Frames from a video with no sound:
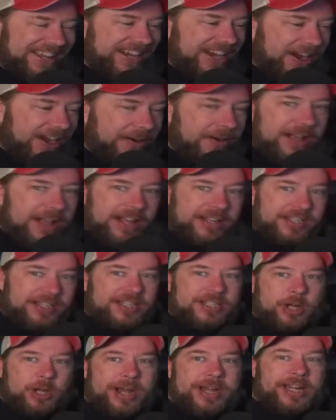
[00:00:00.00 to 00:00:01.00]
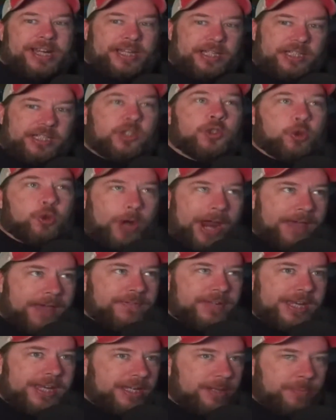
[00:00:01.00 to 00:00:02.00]
you know, just trying to
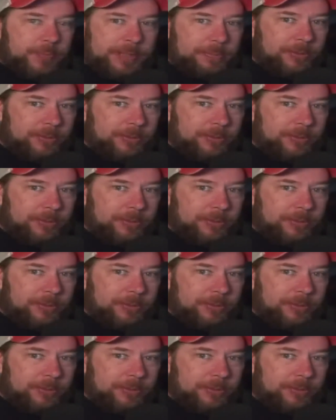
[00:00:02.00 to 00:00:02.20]
drive it into